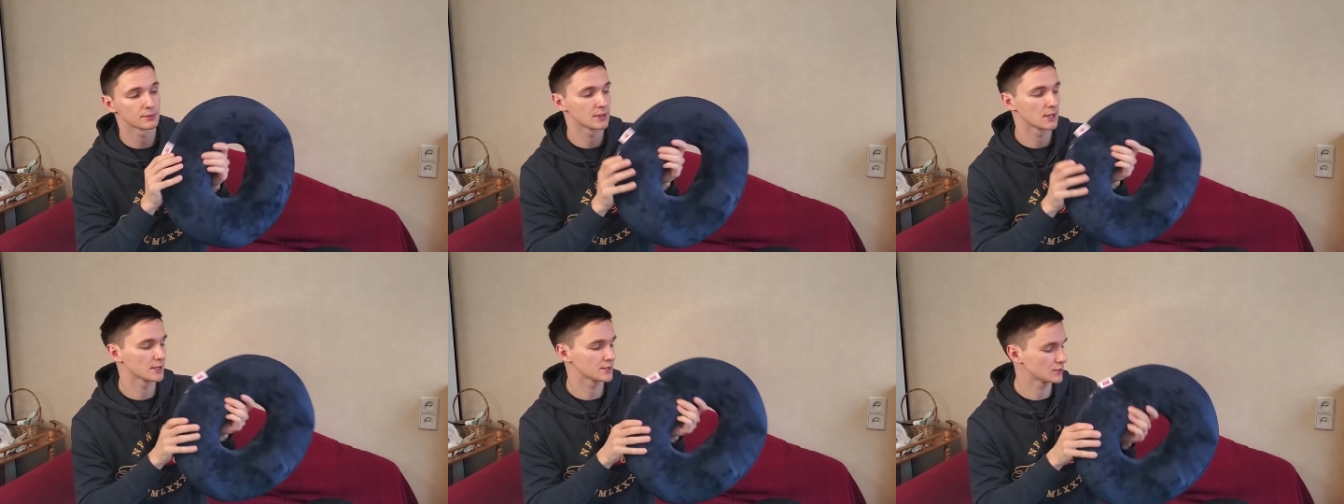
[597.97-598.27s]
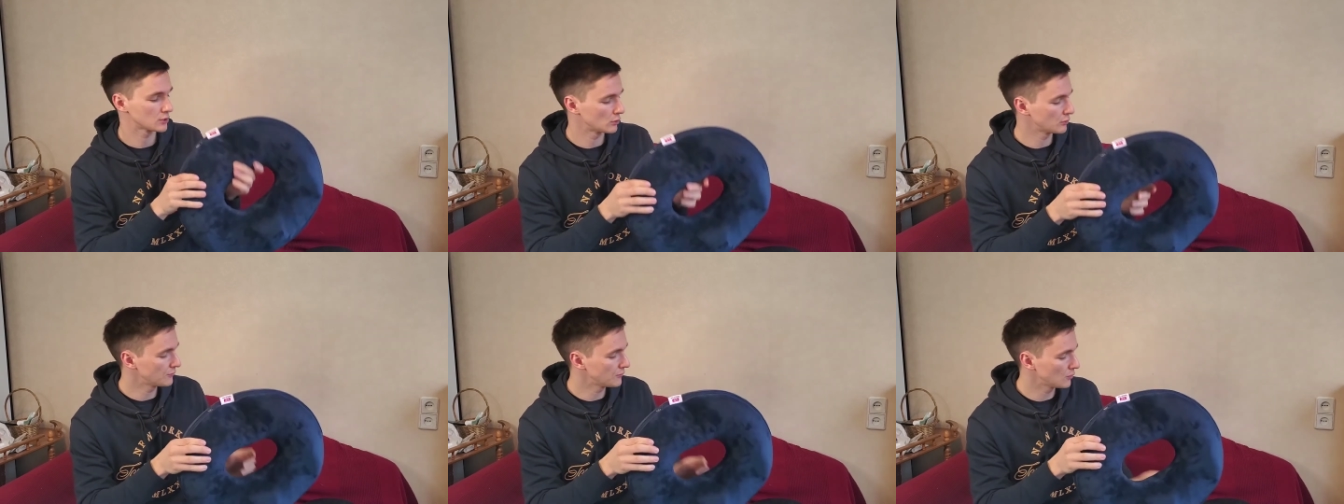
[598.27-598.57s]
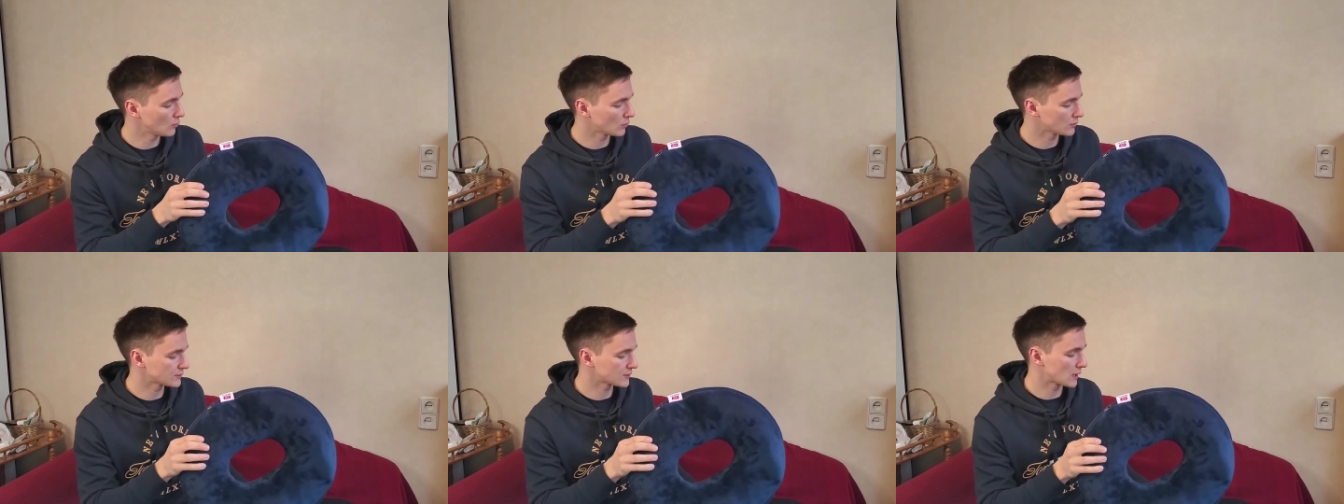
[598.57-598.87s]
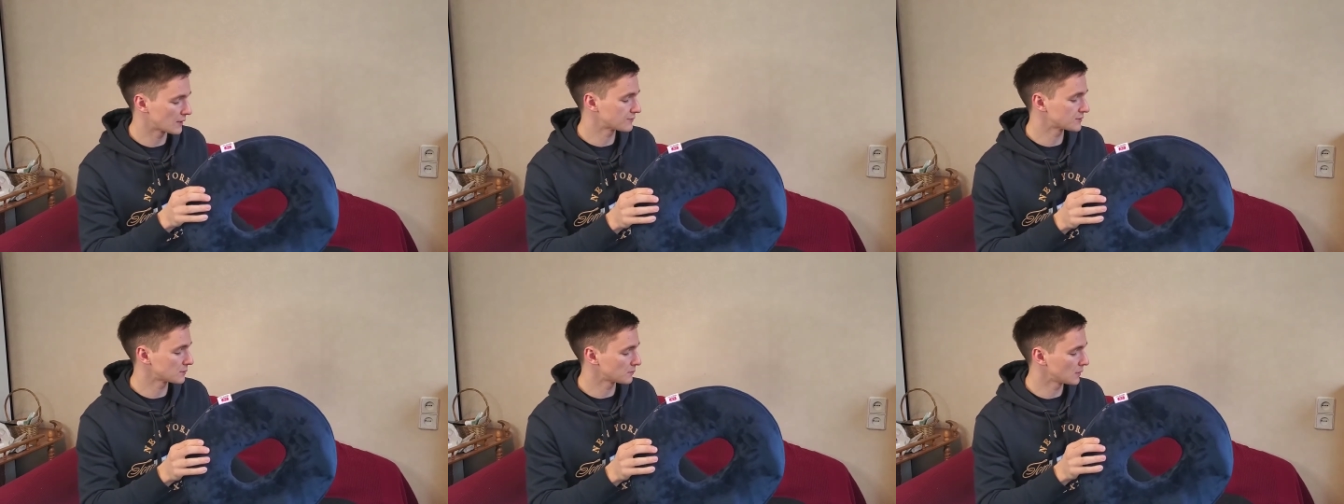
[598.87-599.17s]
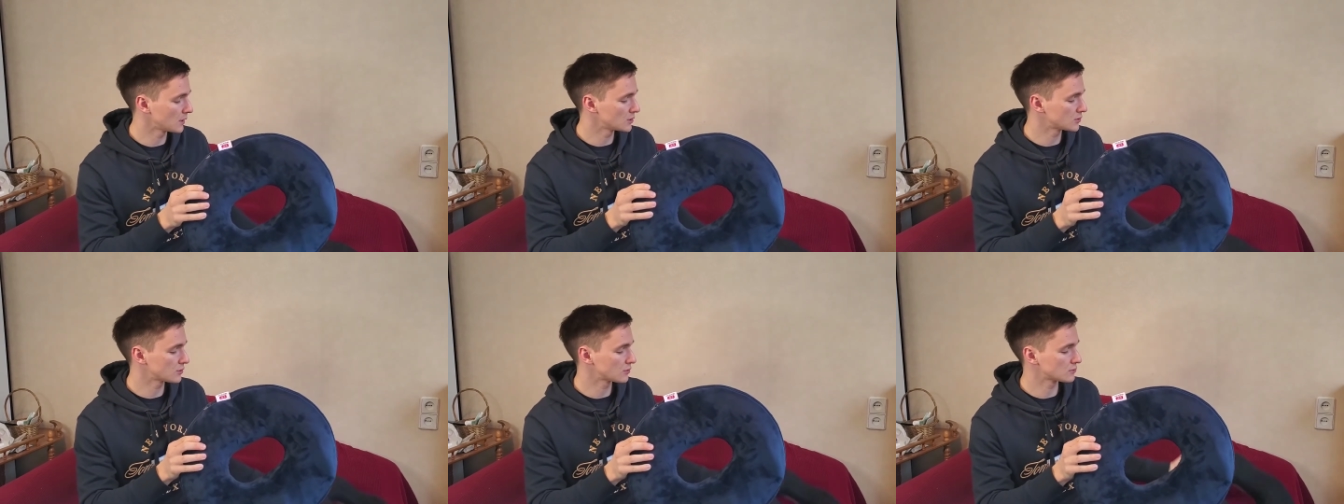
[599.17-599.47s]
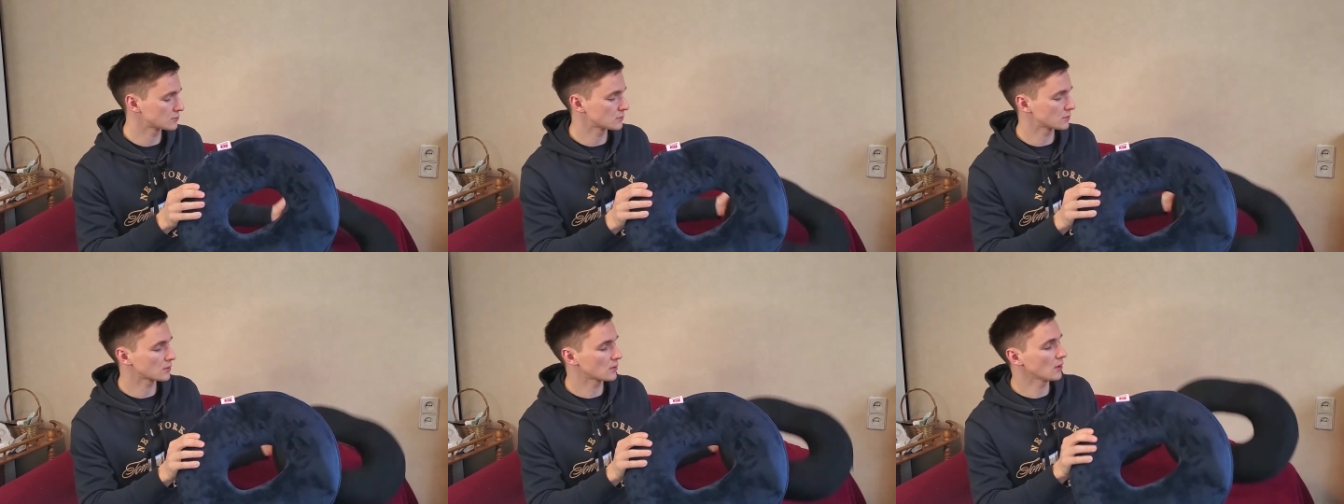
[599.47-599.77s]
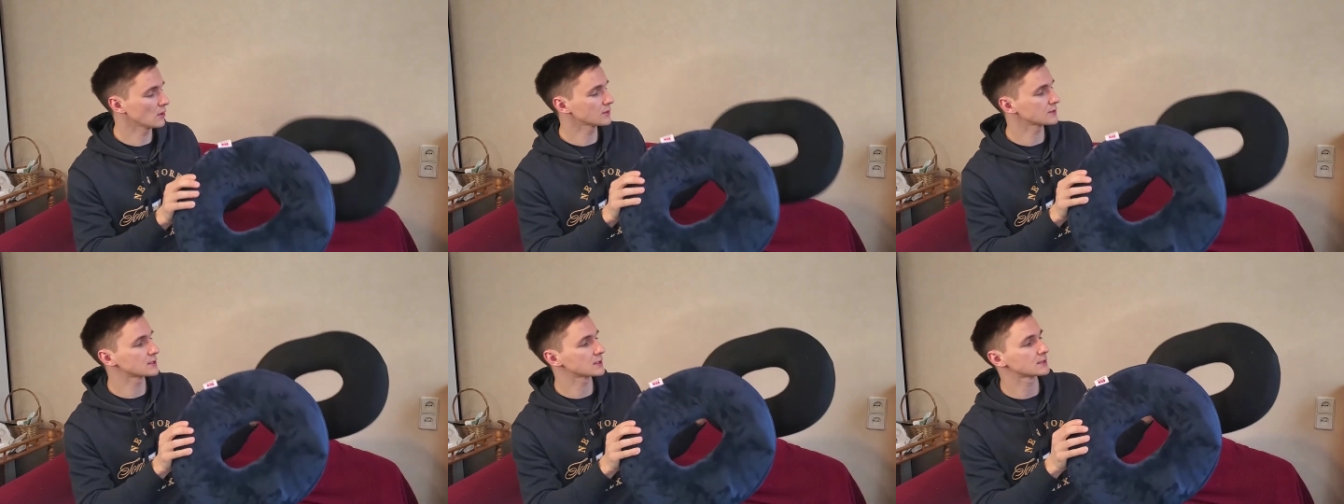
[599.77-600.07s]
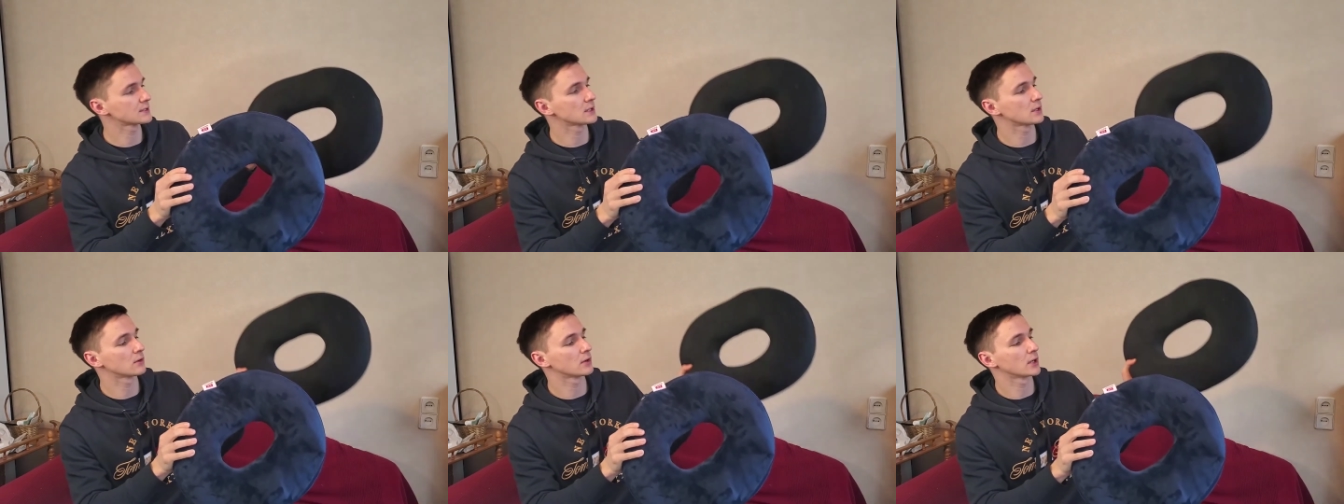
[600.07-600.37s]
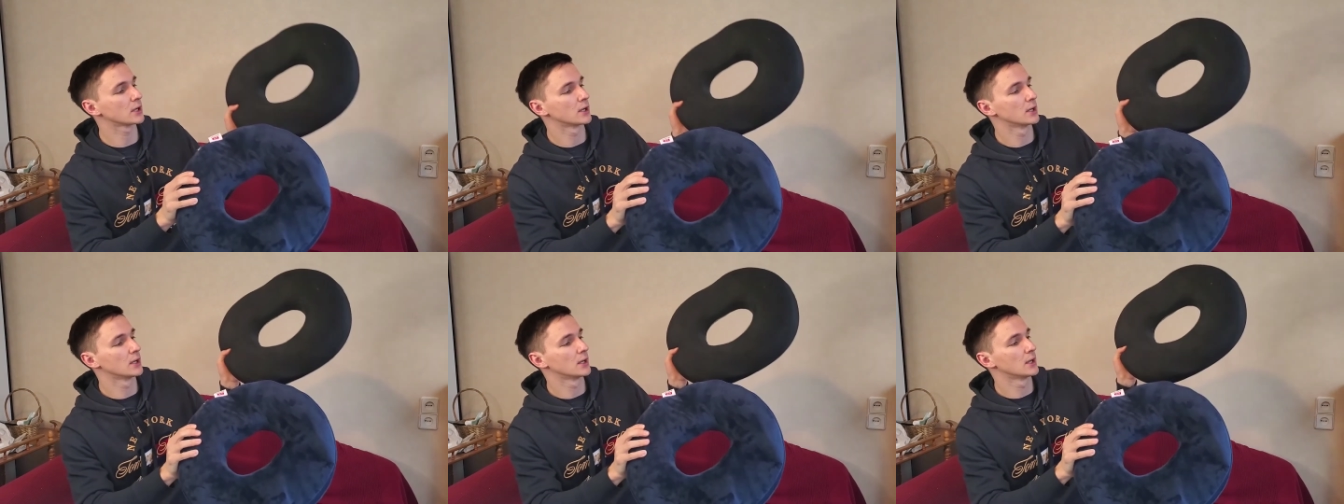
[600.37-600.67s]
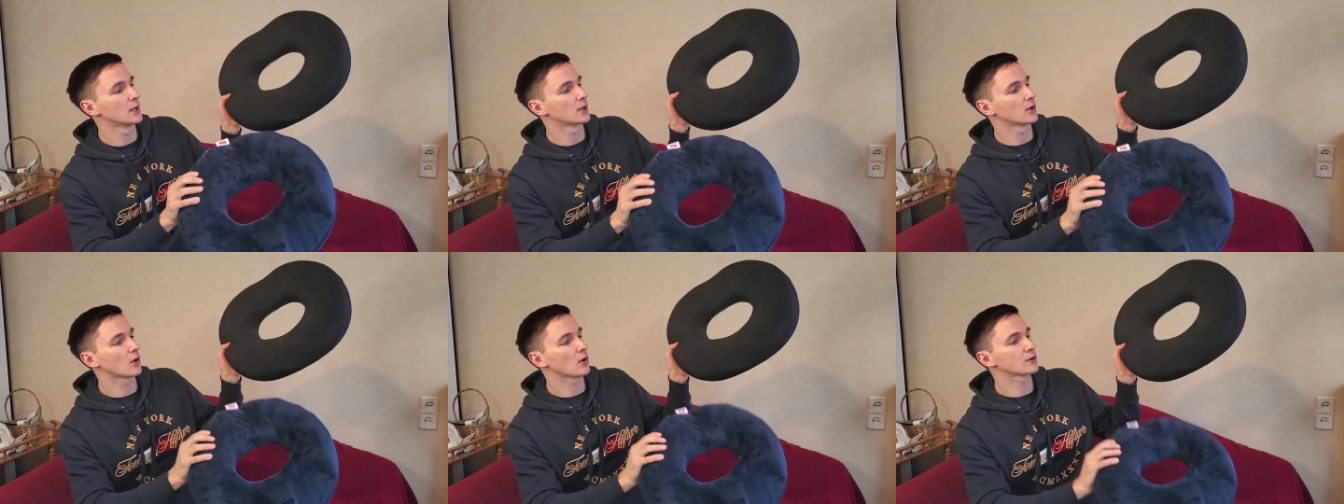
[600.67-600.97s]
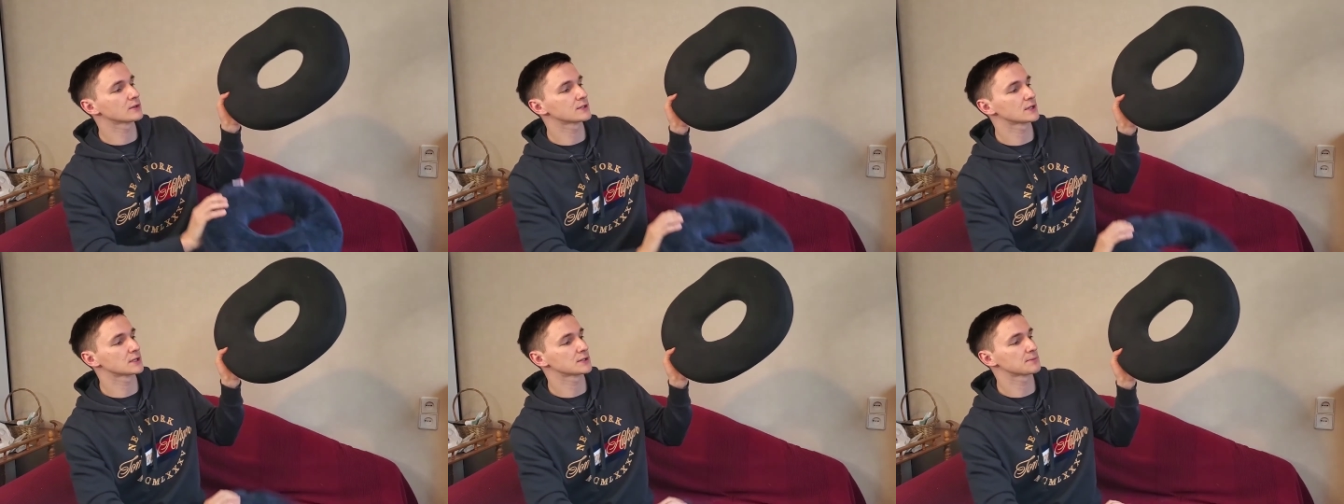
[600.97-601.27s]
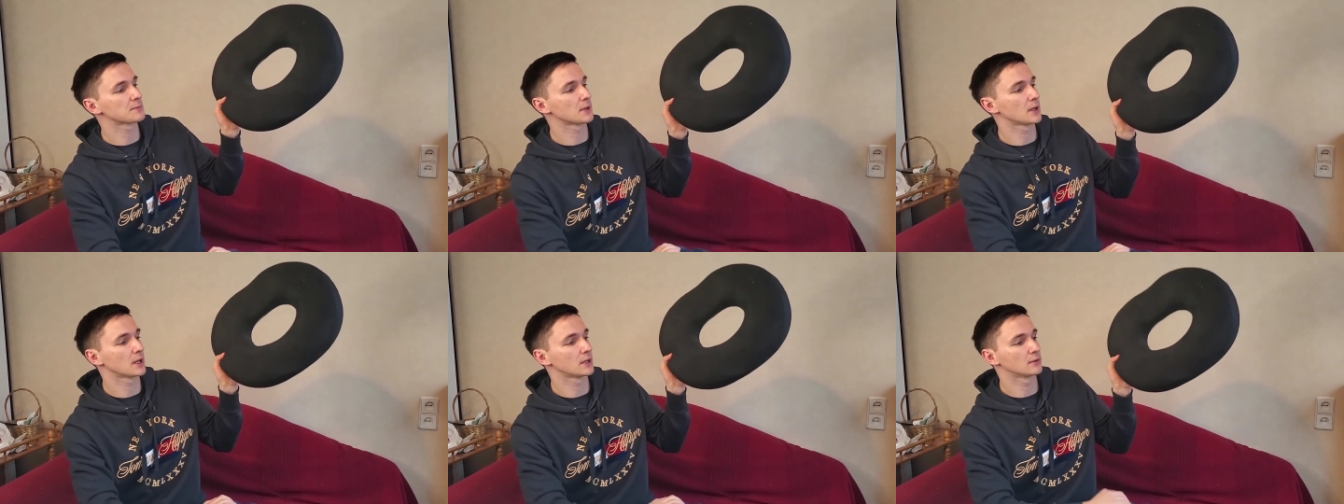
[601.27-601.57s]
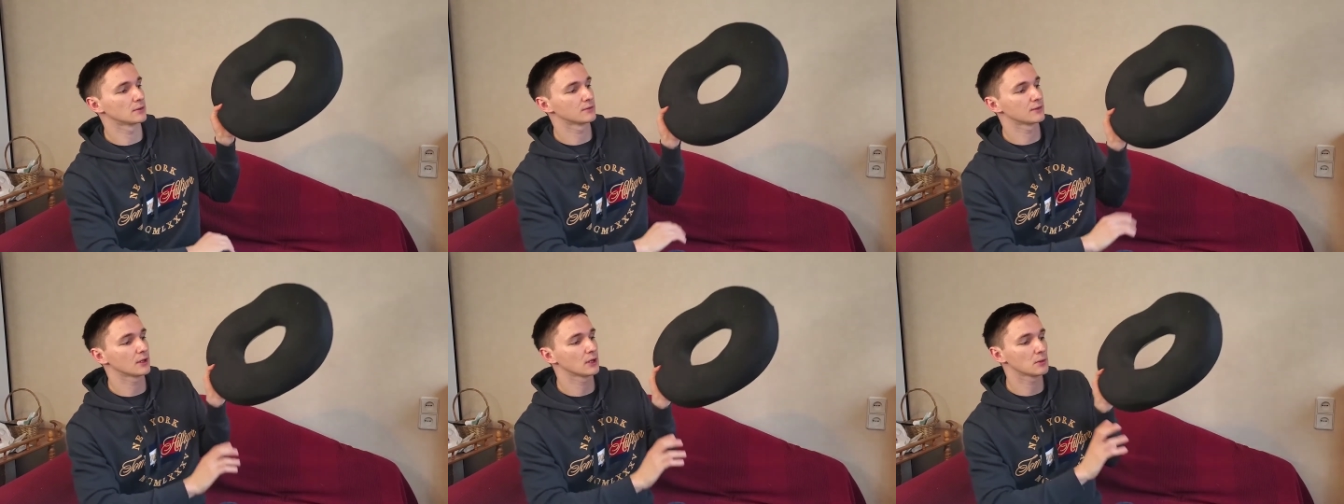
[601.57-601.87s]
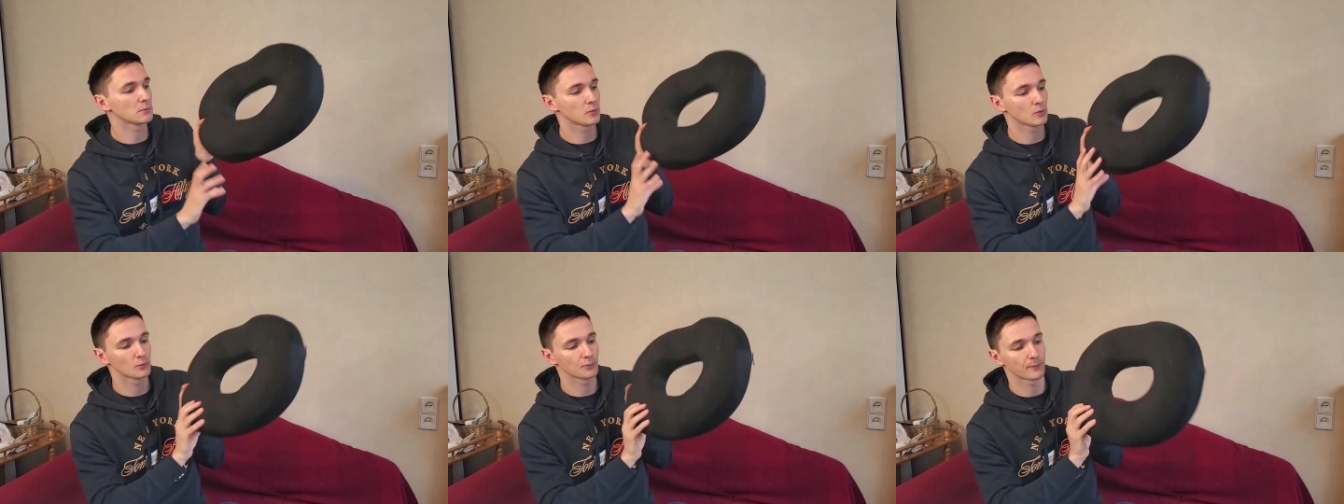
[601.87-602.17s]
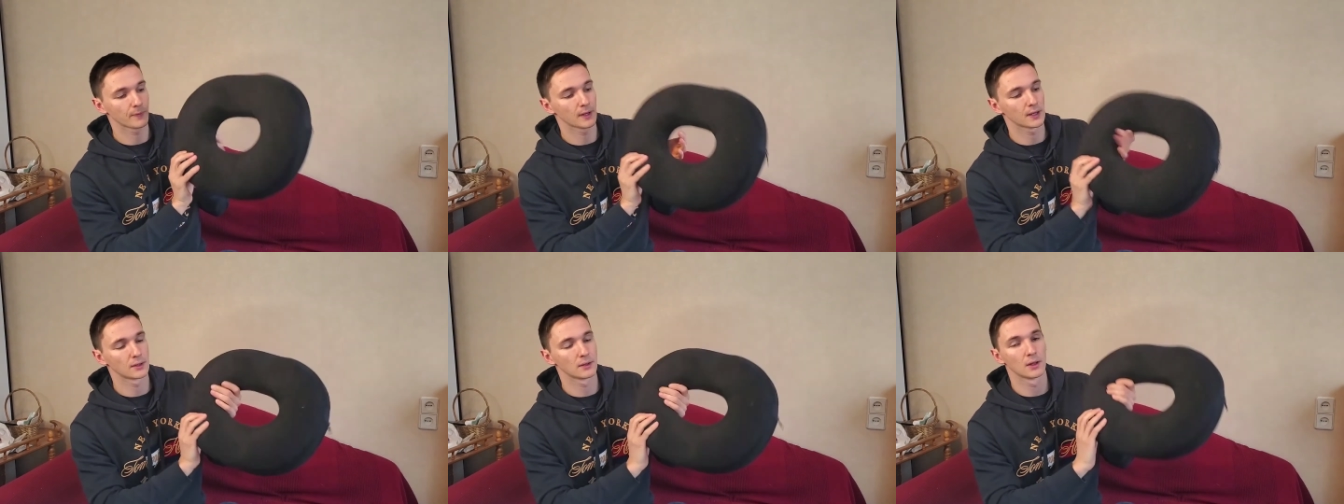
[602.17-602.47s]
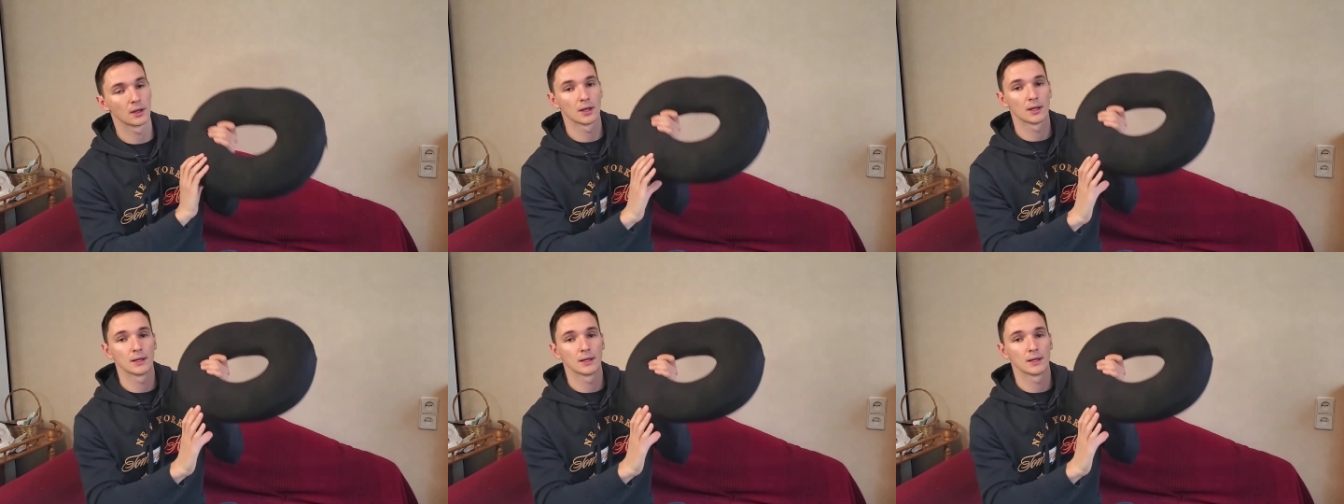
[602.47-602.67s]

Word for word: Yeah, so if you also have some issues with coccyx area, coccyx pain or tailbone pain,